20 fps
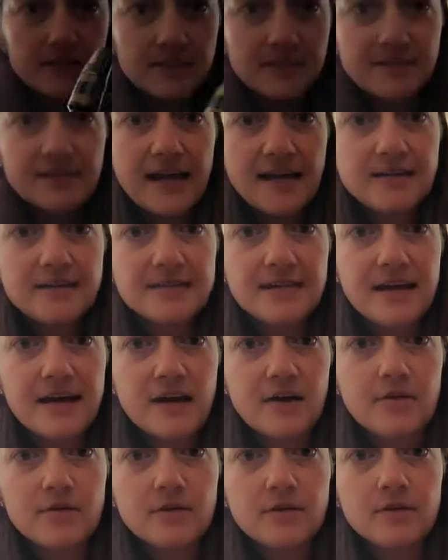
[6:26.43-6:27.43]
set
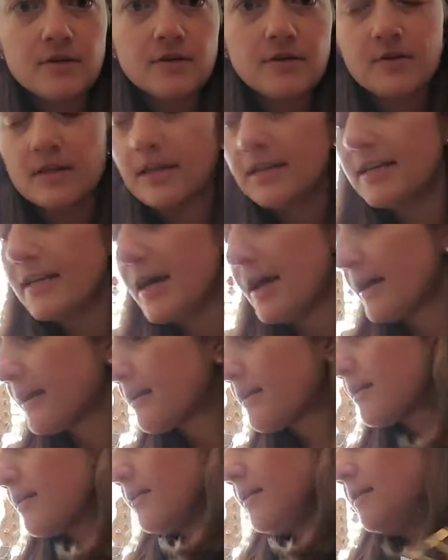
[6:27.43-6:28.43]
down the
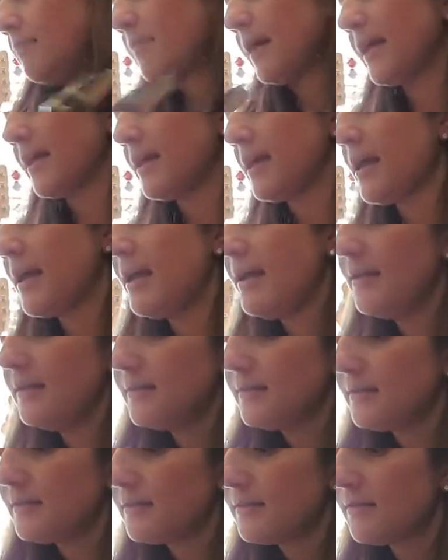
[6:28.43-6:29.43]
neck in my
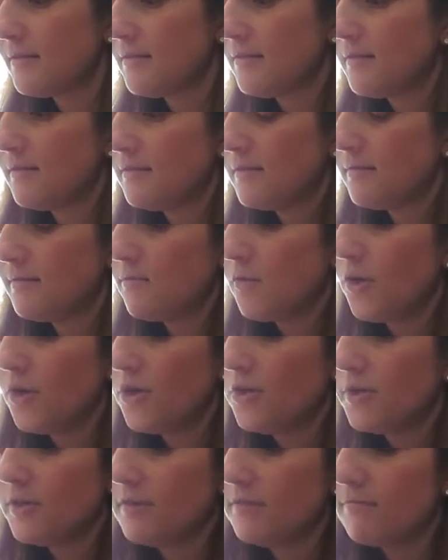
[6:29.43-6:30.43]
case, or you
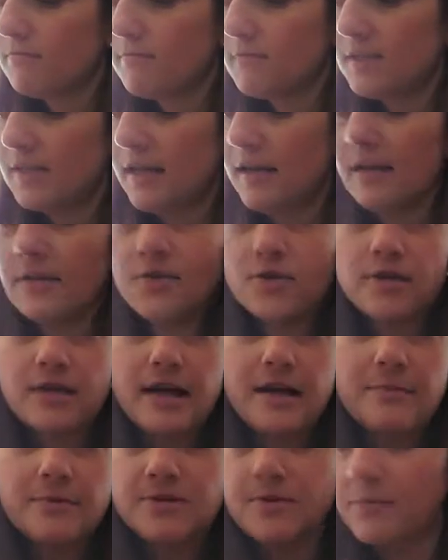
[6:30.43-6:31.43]
can set it on your
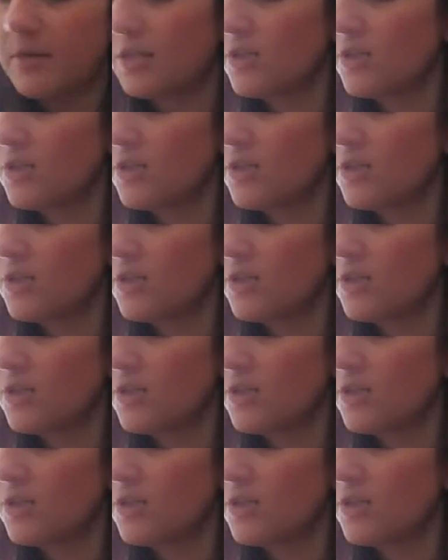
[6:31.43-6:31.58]
lap or something,